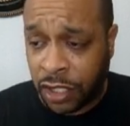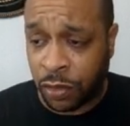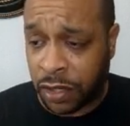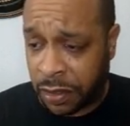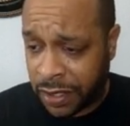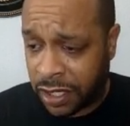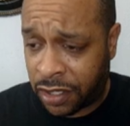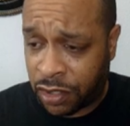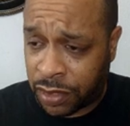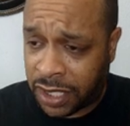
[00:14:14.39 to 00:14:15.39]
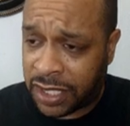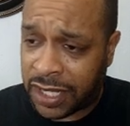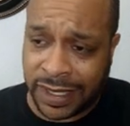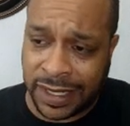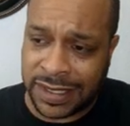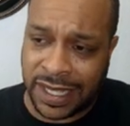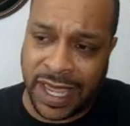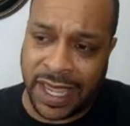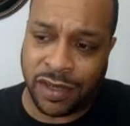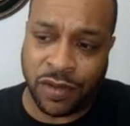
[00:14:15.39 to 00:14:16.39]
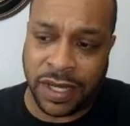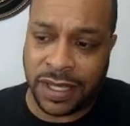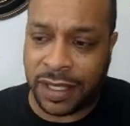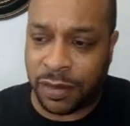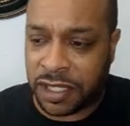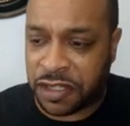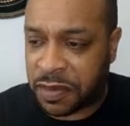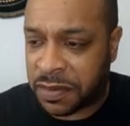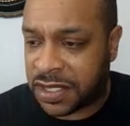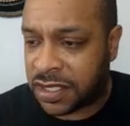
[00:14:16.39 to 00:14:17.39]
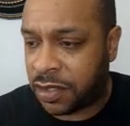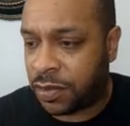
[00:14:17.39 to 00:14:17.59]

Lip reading: you want to be there and you want to connect it because they can't do anything without your permission